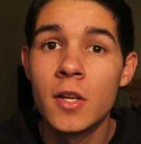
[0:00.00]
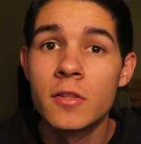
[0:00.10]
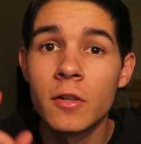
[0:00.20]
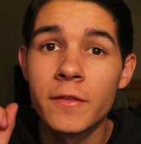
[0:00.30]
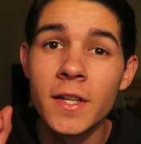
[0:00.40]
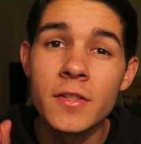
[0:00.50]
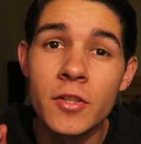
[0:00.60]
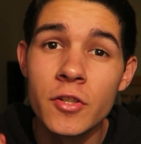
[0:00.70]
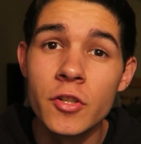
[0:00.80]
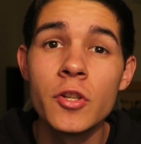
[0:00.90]
so if you guys
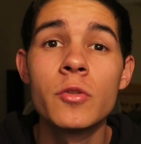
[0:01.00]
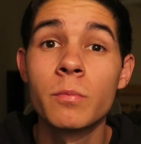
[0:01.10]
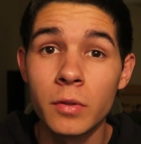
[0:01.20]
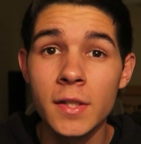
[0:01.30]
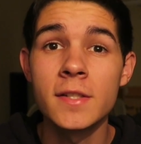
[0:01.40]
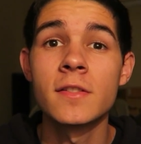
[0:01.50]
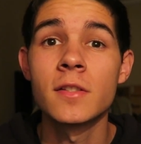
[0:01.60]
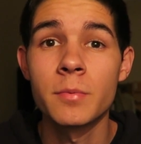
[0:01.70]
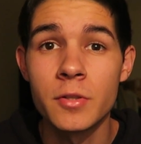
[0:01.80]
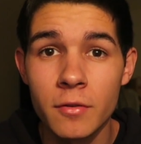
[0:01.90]
are new please
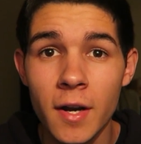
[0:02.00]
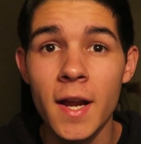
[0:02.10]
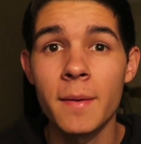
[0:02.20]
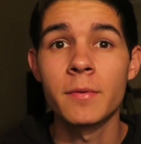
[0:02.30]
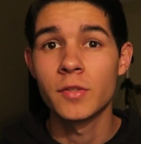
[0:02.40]
subscribe